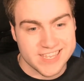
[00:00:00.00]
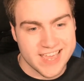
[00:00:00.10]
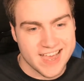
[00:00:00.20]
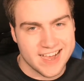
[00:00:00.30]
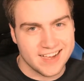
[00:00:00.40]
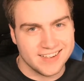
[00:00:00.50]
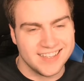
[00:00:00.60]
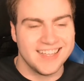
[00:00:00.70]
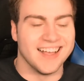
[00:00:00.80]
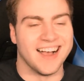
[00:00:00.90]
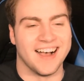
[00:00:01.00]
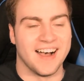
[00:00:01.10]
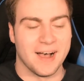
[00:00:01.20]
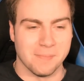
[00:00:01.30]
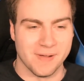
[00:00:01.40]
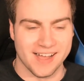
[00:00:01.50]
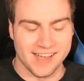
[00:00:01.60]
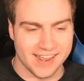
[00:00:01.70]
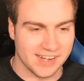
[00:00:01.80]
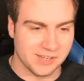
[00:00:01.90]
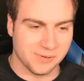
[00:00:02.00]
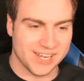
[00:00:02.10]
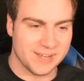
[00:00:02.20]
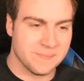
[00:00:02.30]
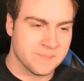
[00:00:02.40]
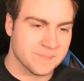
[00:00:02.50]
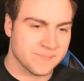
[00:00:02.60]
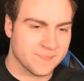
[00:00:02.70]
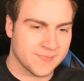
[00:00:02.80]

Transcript: Yeah. But anyway,